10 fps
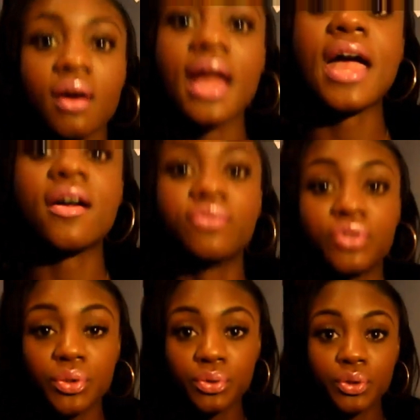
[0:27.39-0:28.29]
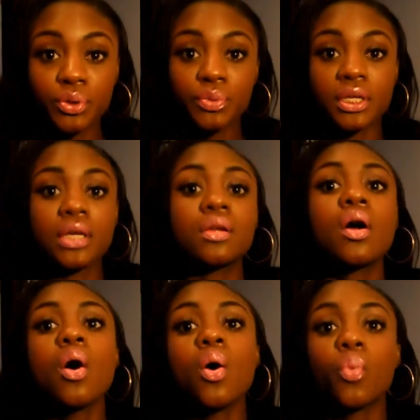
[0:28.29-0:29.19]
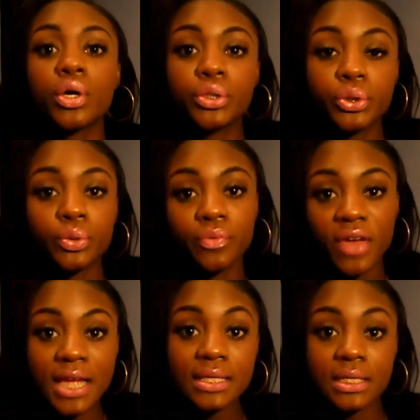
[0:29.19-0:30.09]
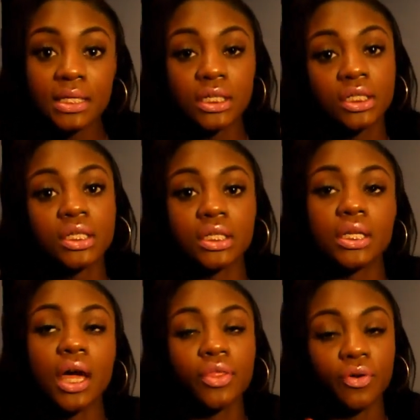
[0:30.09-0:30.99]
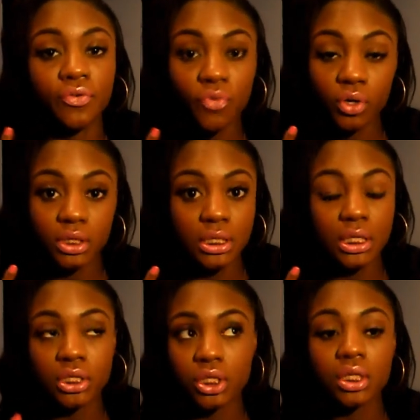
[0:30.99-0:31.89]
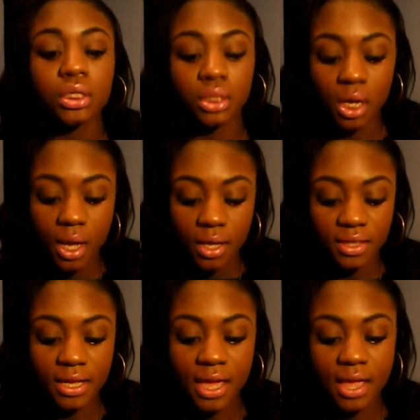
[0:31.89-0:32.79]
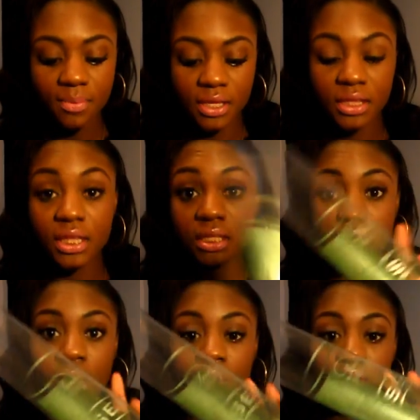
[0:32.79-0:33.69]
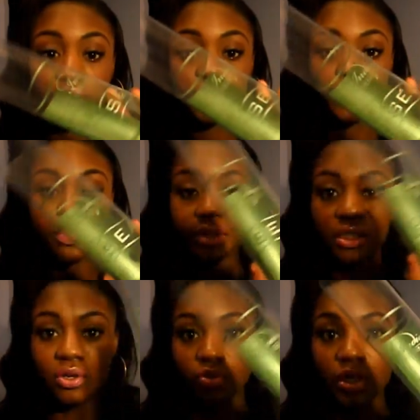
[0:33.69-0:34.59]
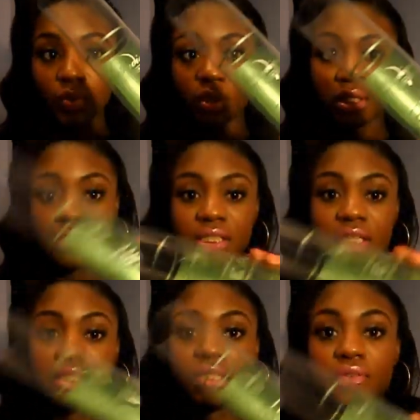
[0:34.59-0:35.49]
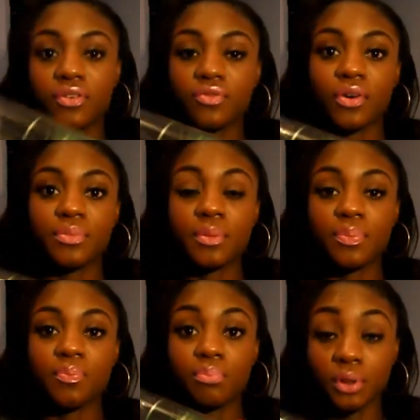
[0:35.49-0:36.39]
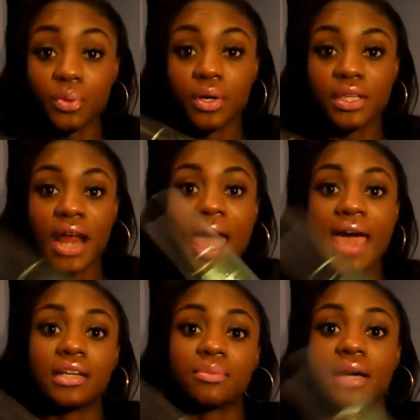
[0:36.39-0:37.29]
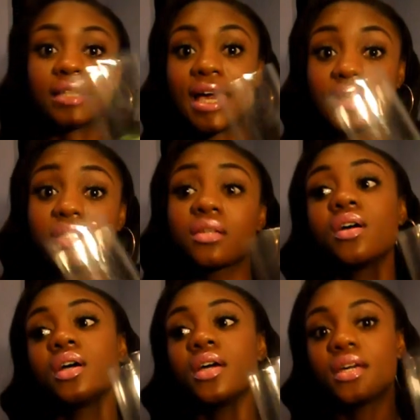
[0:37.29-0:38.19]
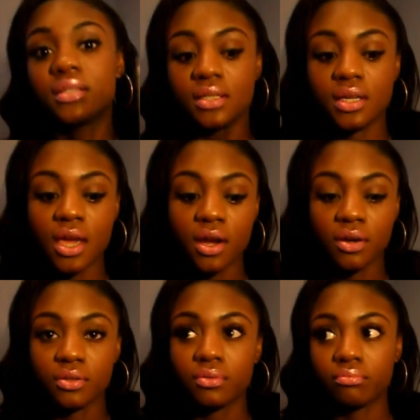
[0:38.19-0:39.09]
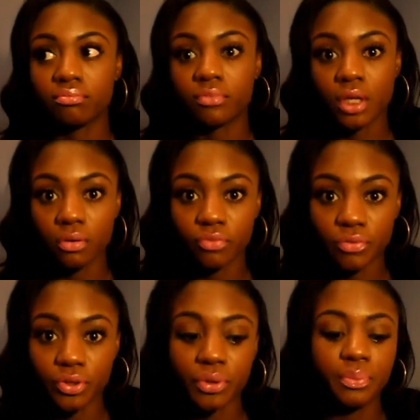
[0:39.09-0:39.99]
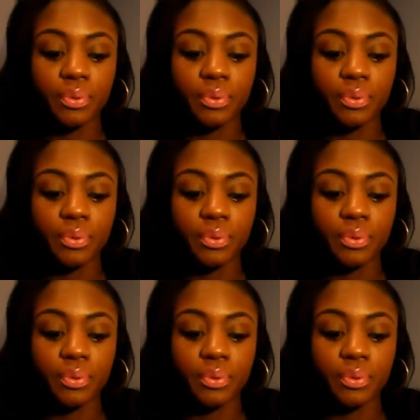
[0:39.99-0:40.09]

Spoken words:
I have 2 tubes in, one tube of 18 inches and the other of 14 inches. They came in this color tube. It's a green one. It's different from the blue one that I had in my last Indique hair review.